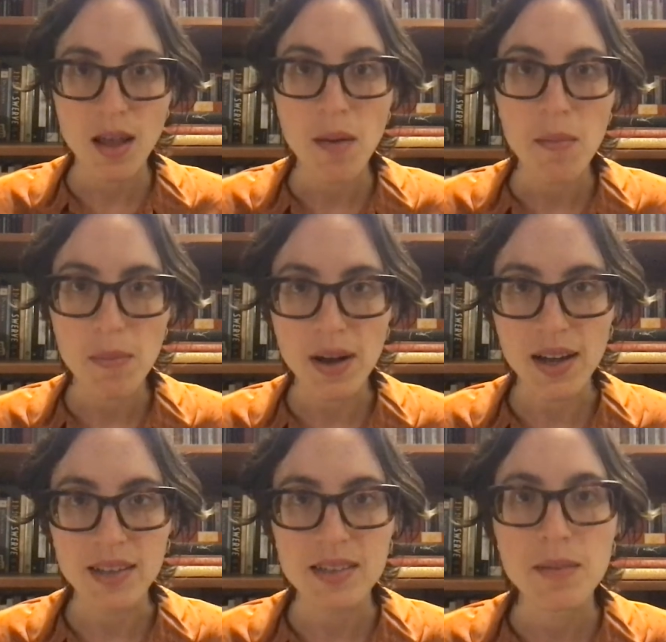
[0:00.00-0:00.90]

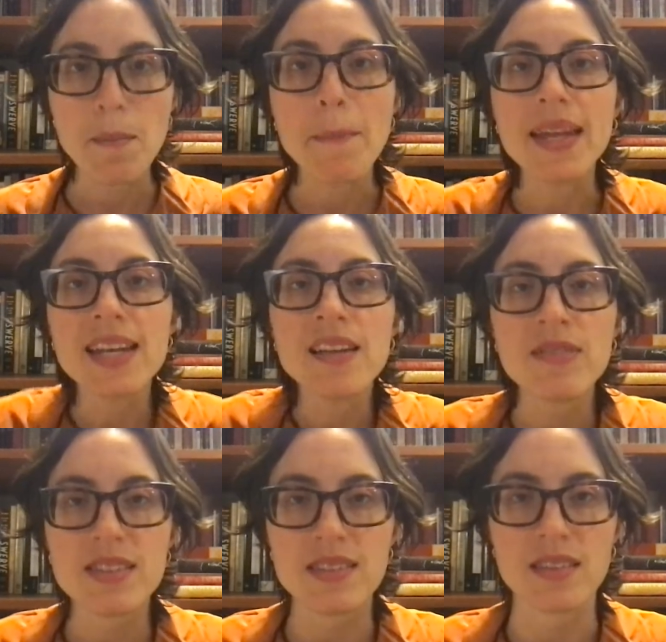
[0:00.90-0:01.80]
but
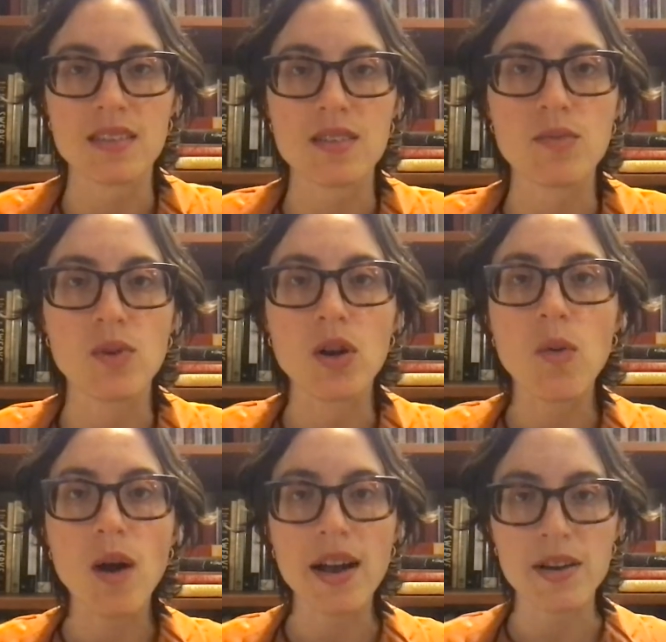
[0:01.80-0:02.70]
beneficence
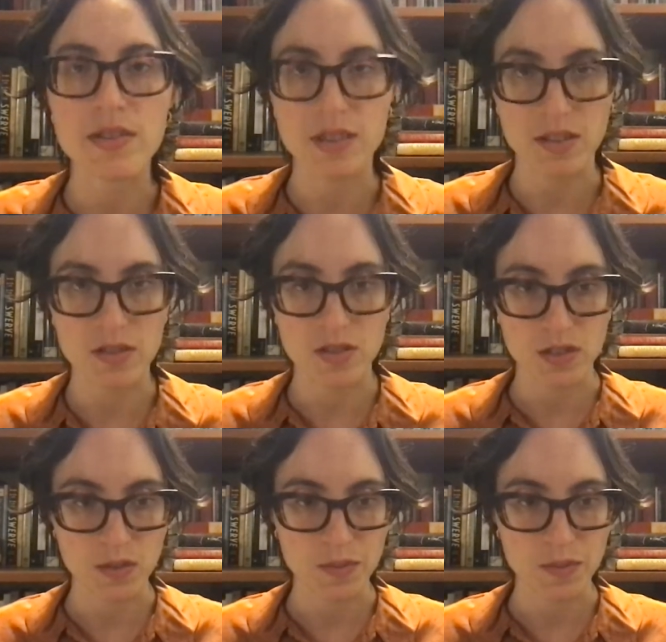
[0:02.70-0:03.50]
requires us to.